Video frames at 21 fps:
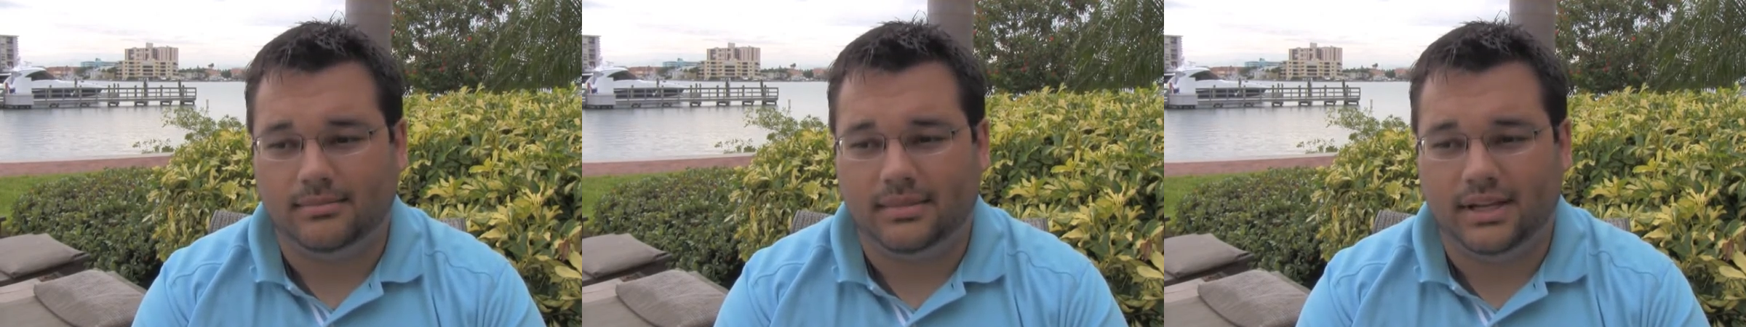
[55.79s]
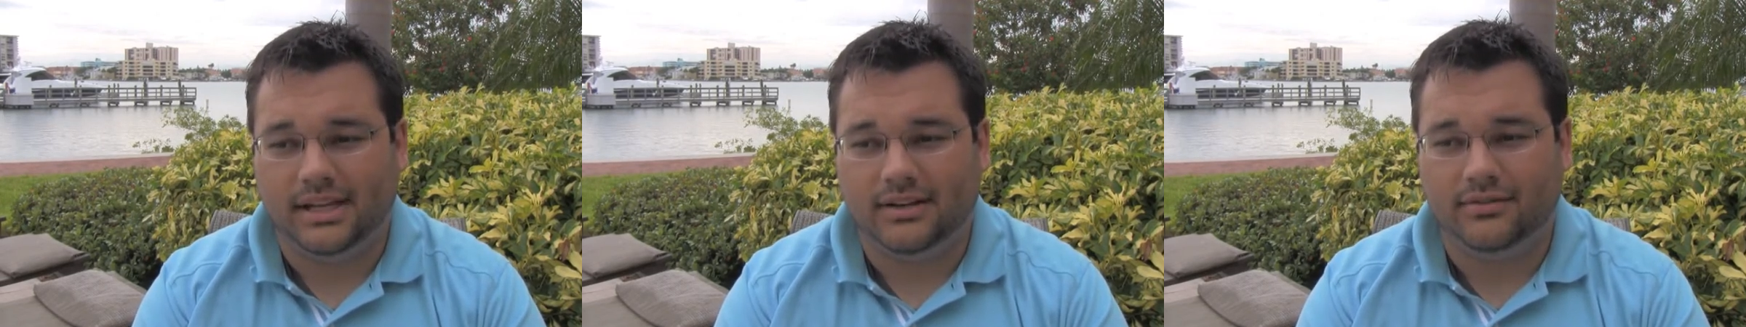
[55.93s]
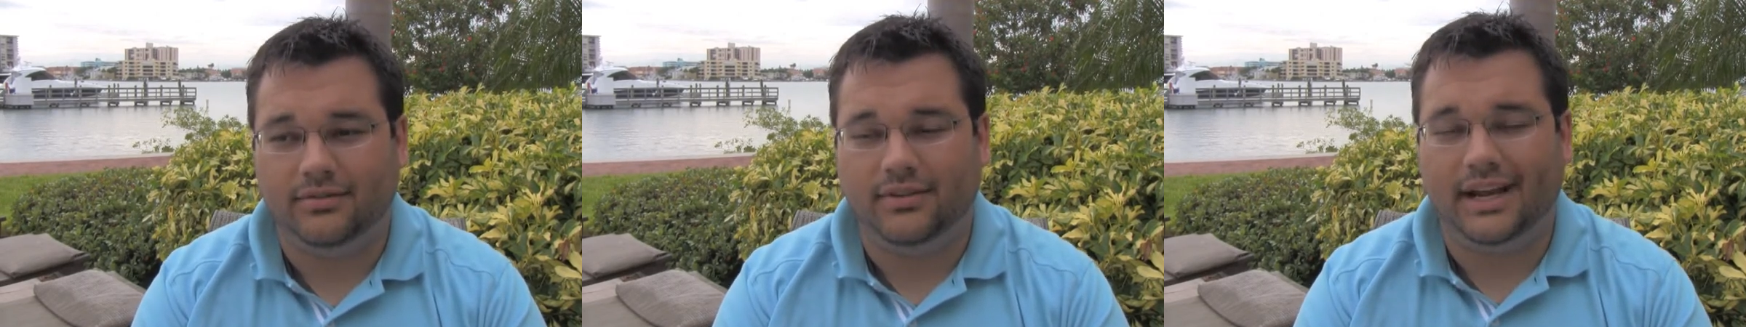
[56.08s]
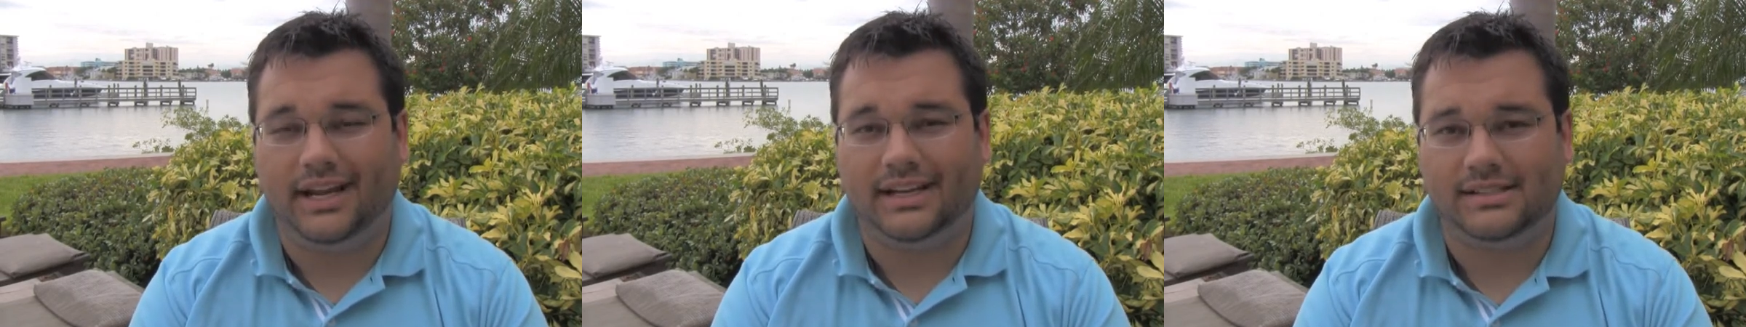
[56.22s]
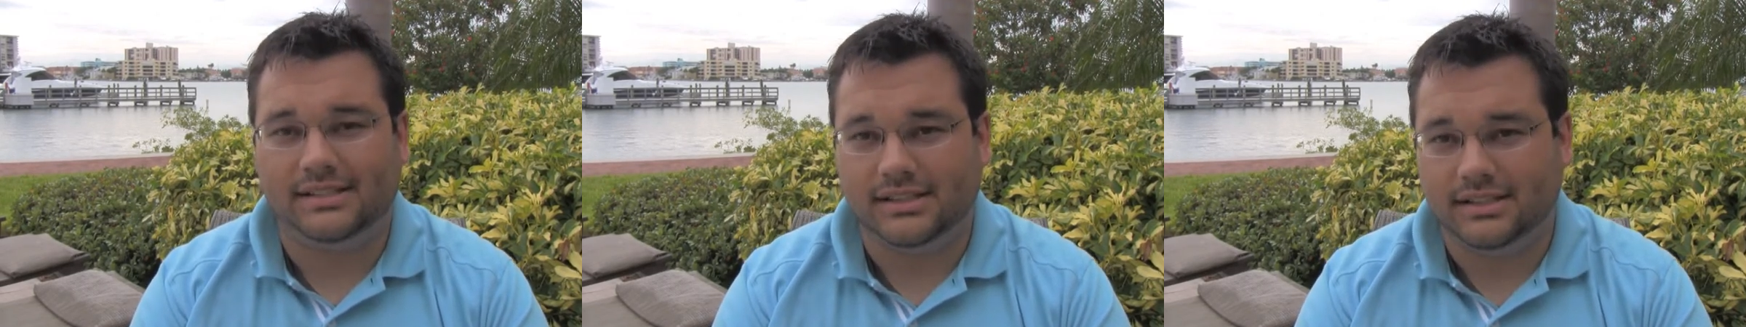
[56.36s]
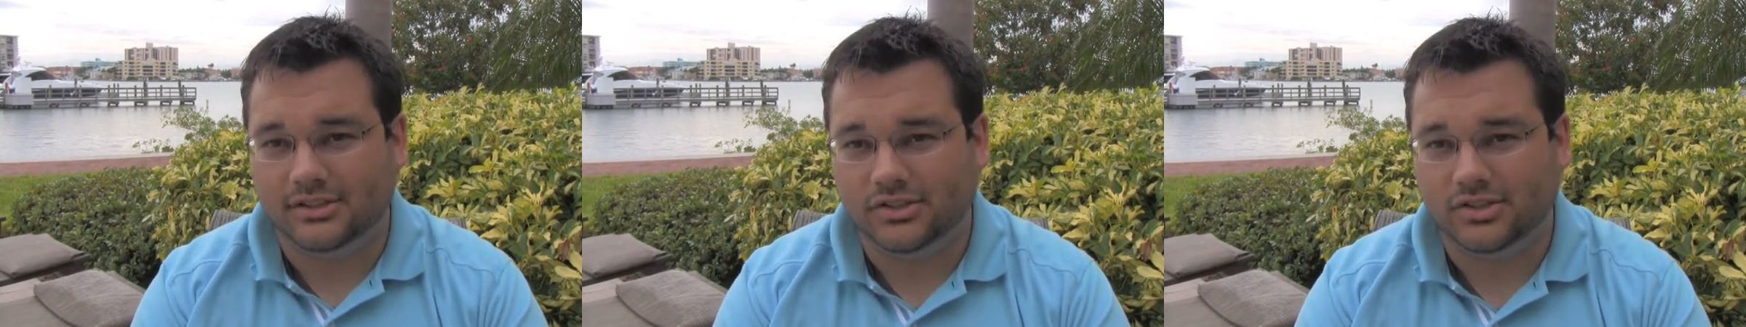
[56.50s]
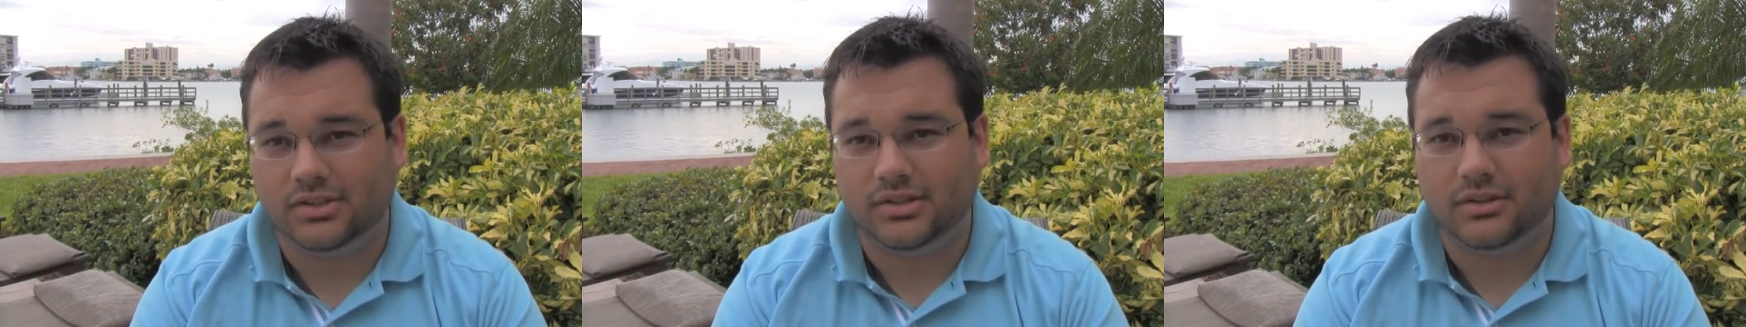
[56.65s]

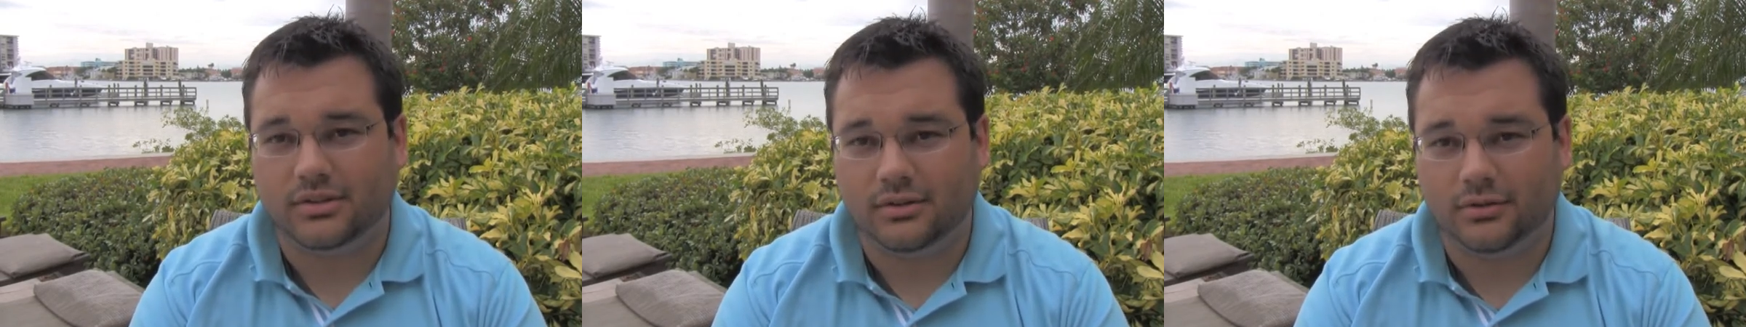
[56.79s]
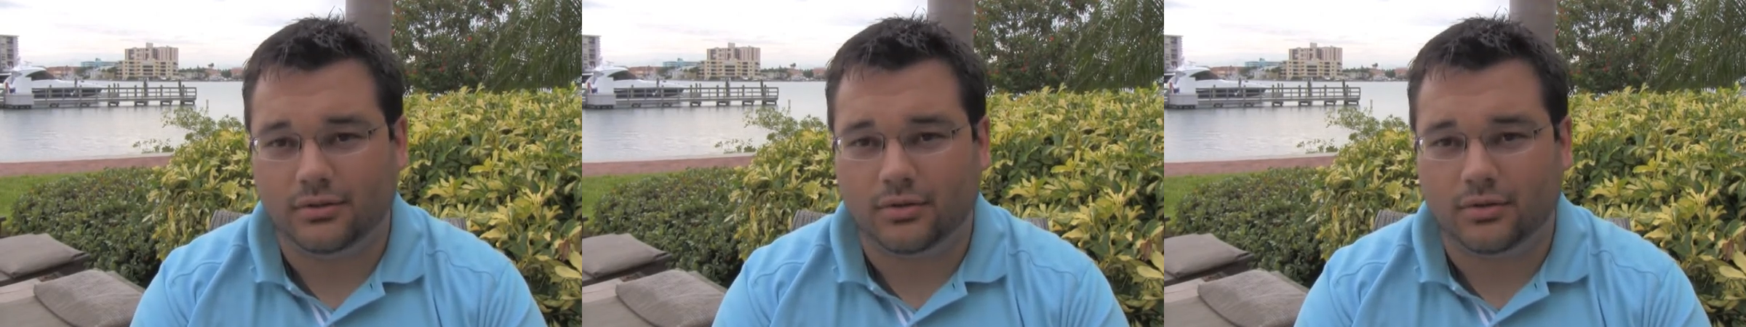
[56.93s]
advantage